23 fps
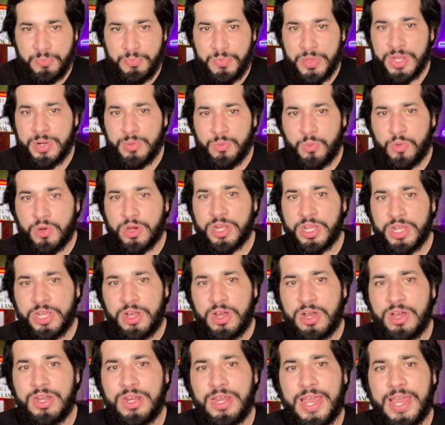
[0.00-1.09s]
been working
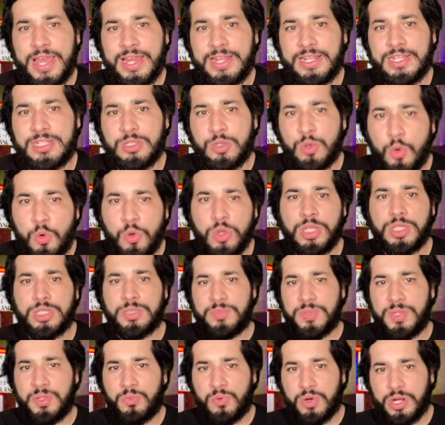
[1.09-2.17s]
on and is going to
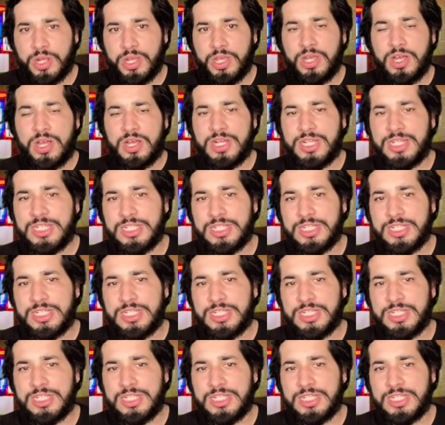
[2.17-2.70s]
be working on.